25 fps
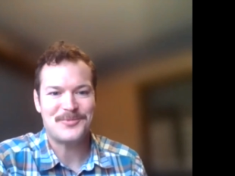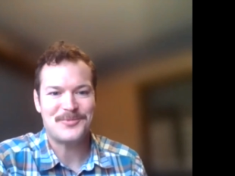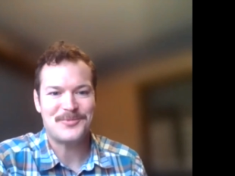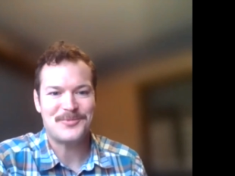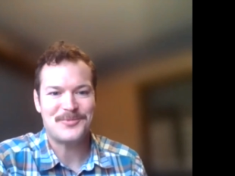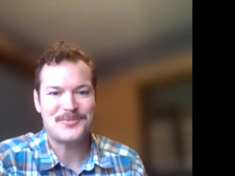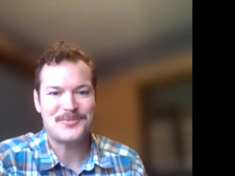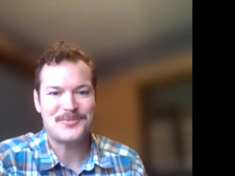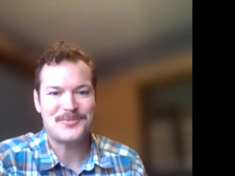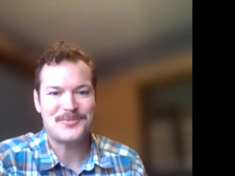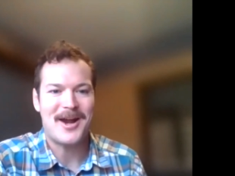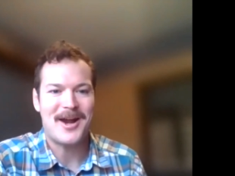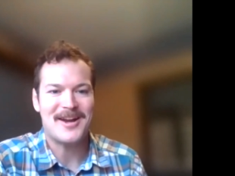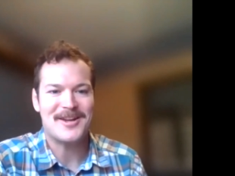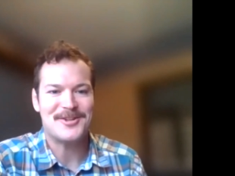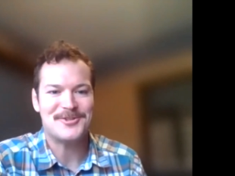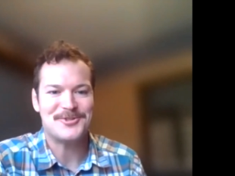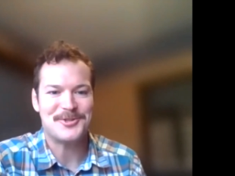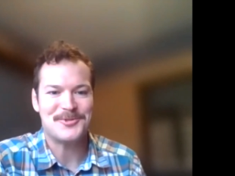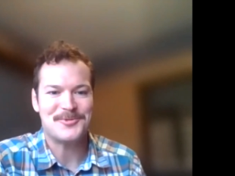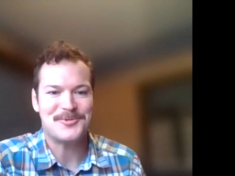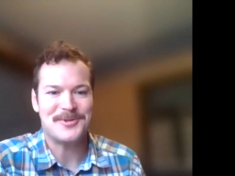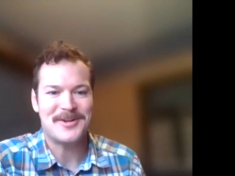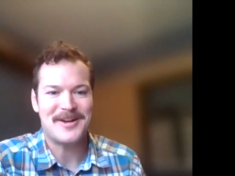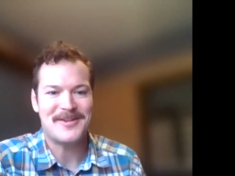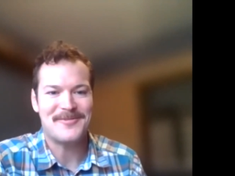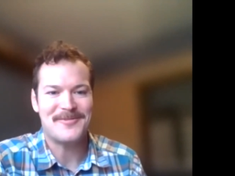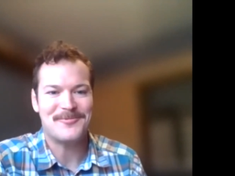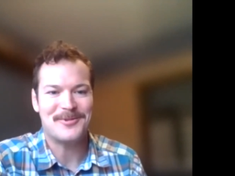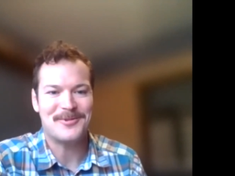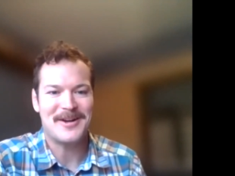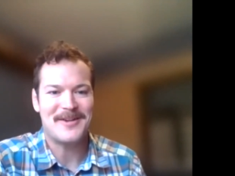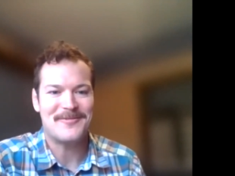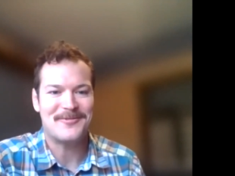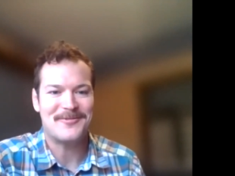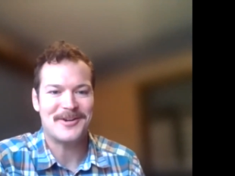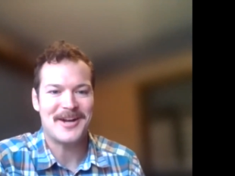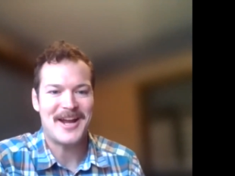a good strategy,
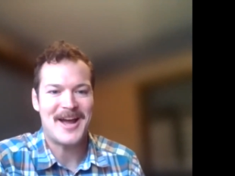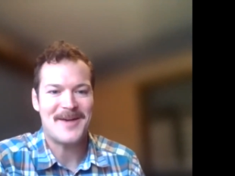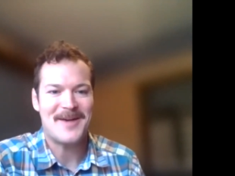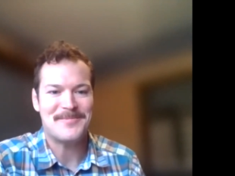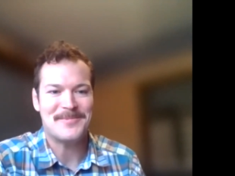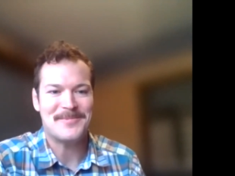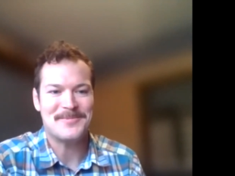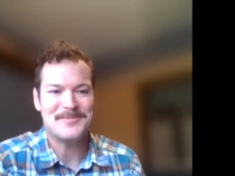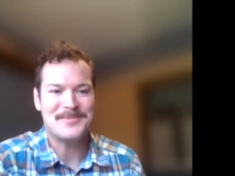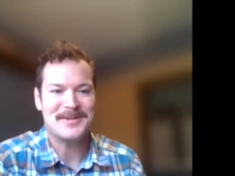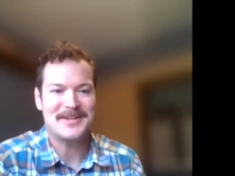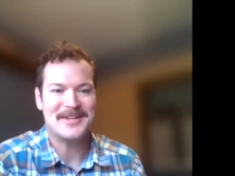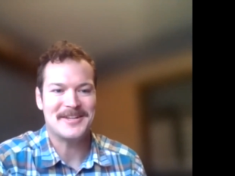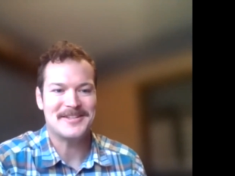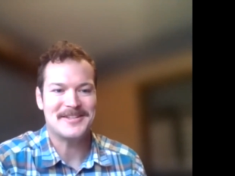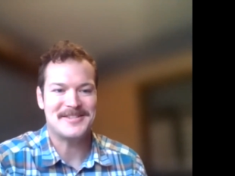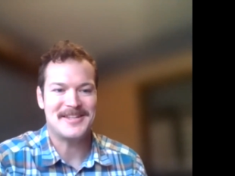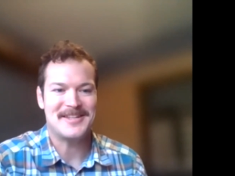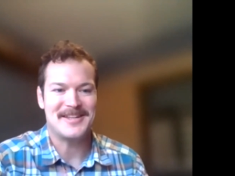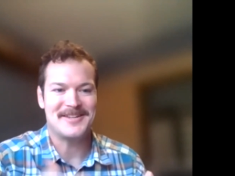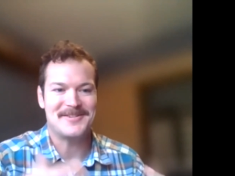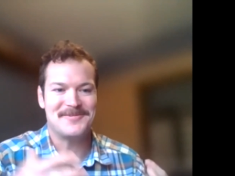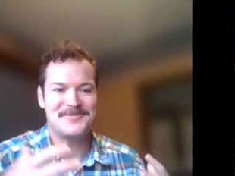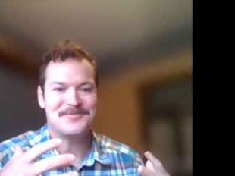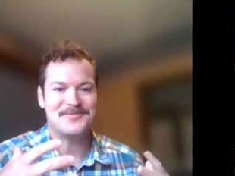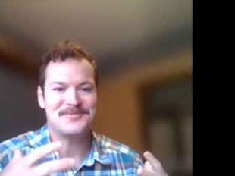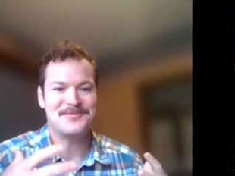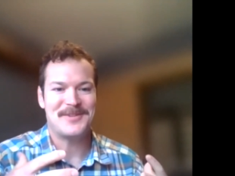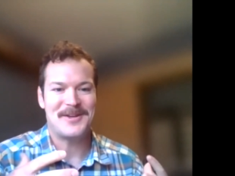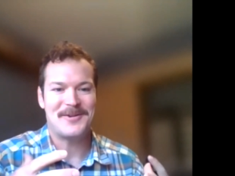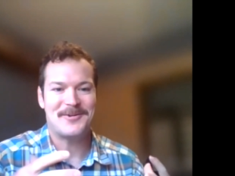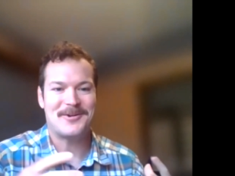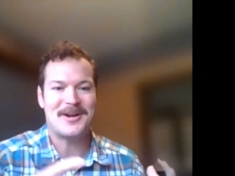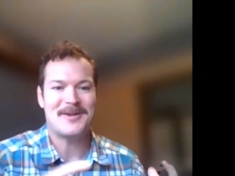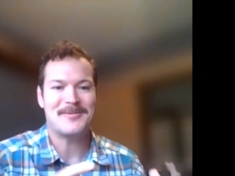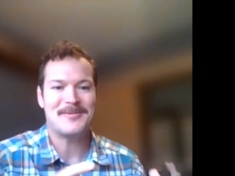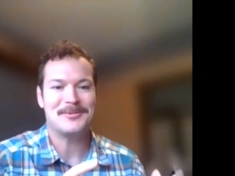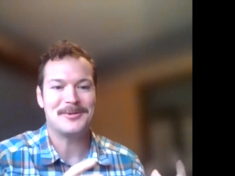whatever happened, because they
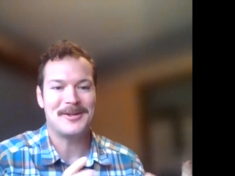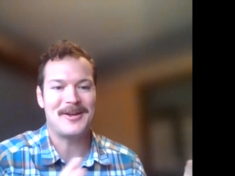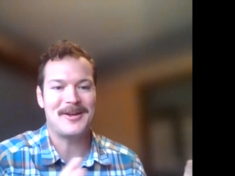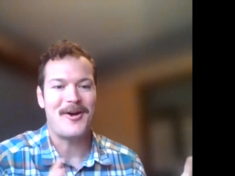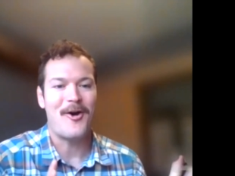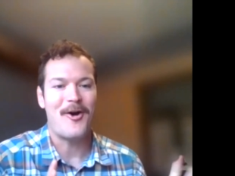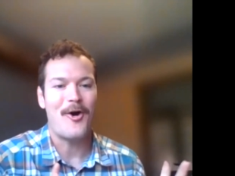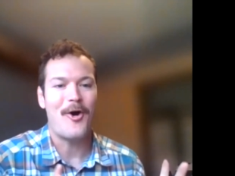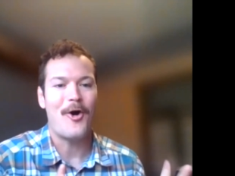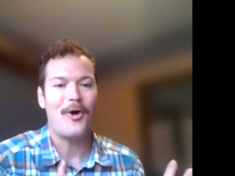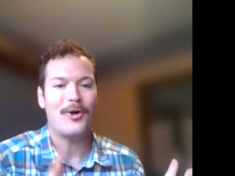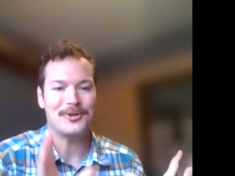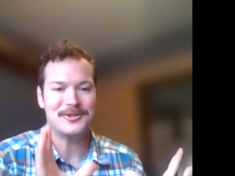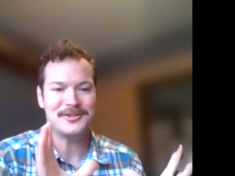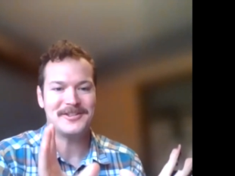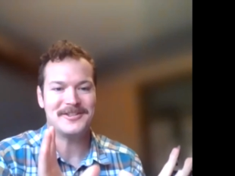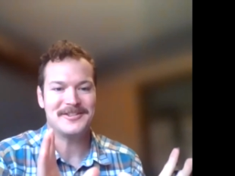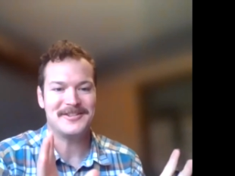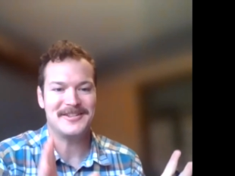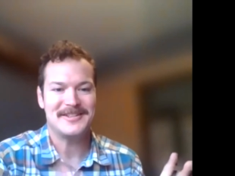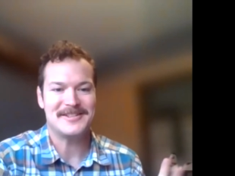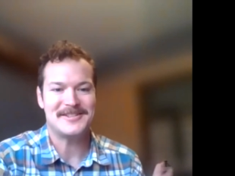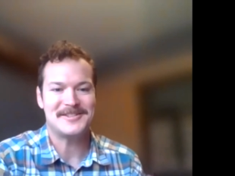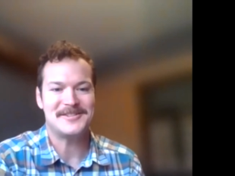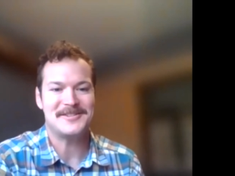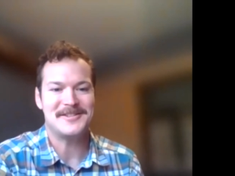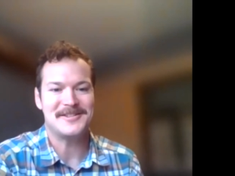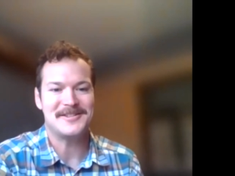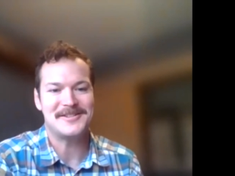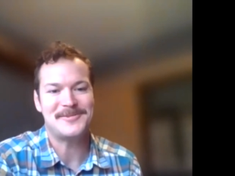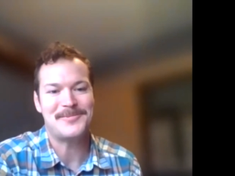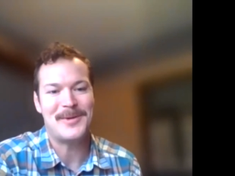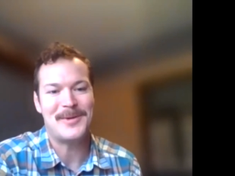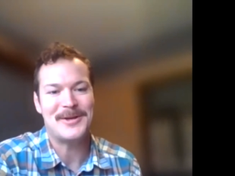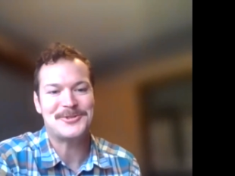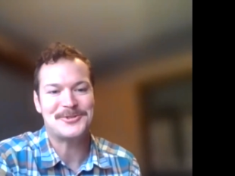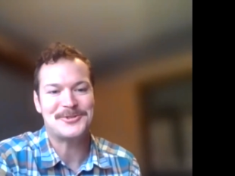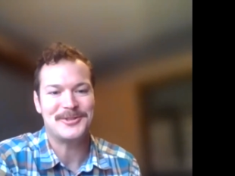were able to halt this
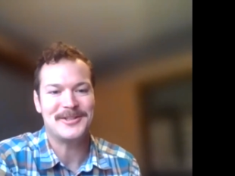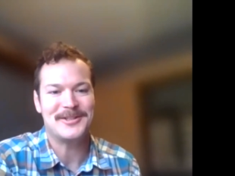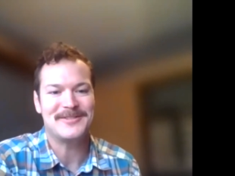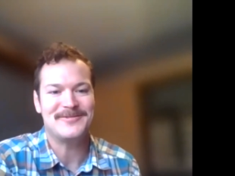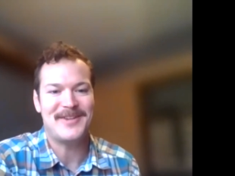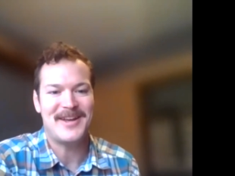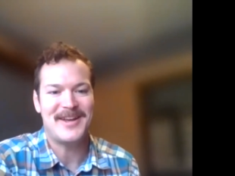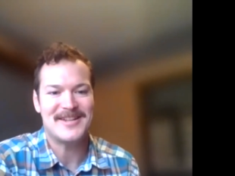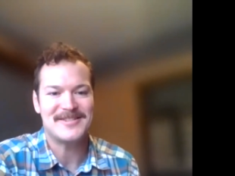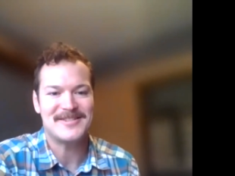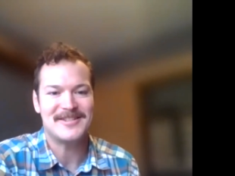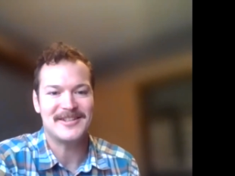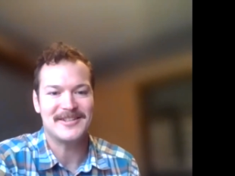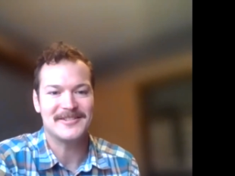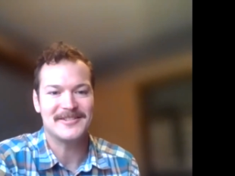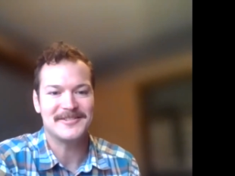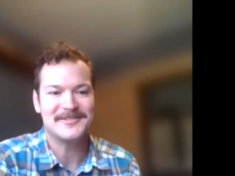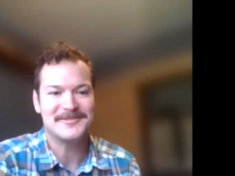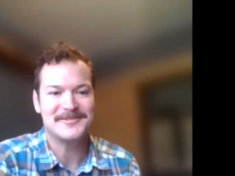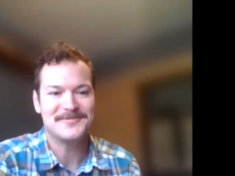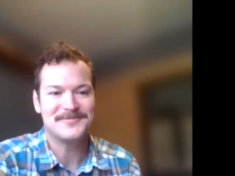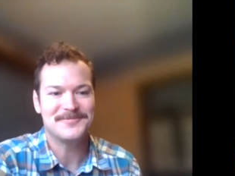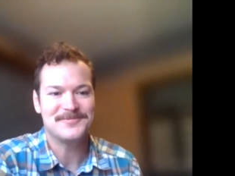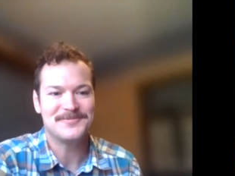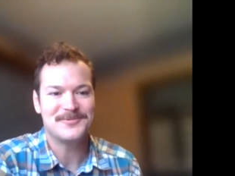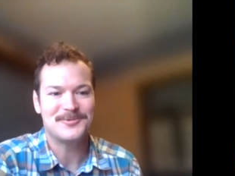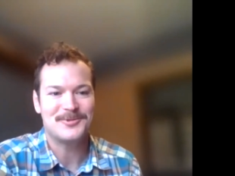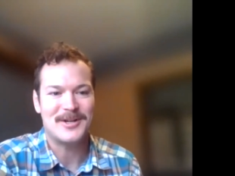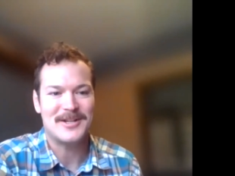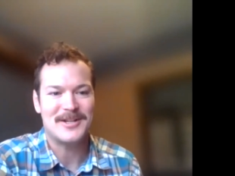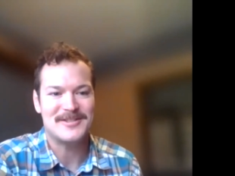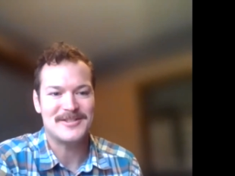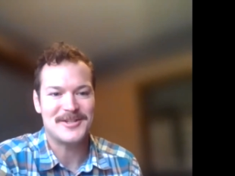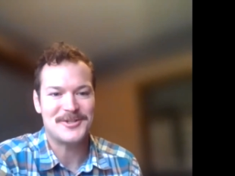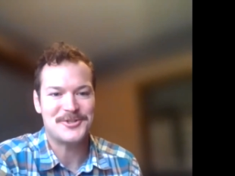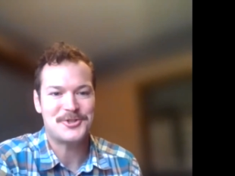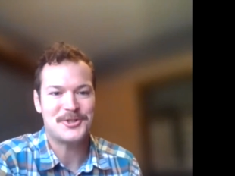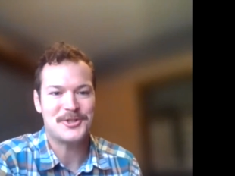spatially advancing
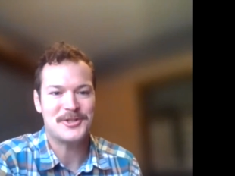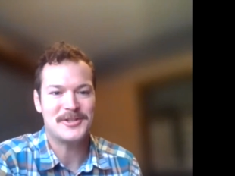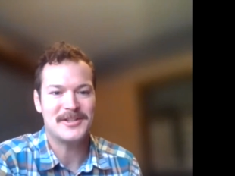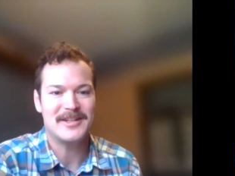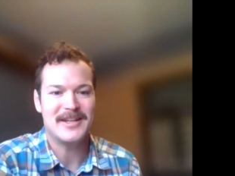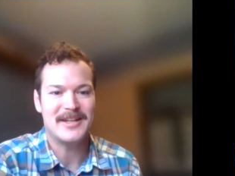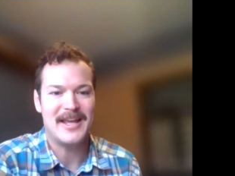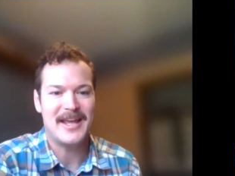transition.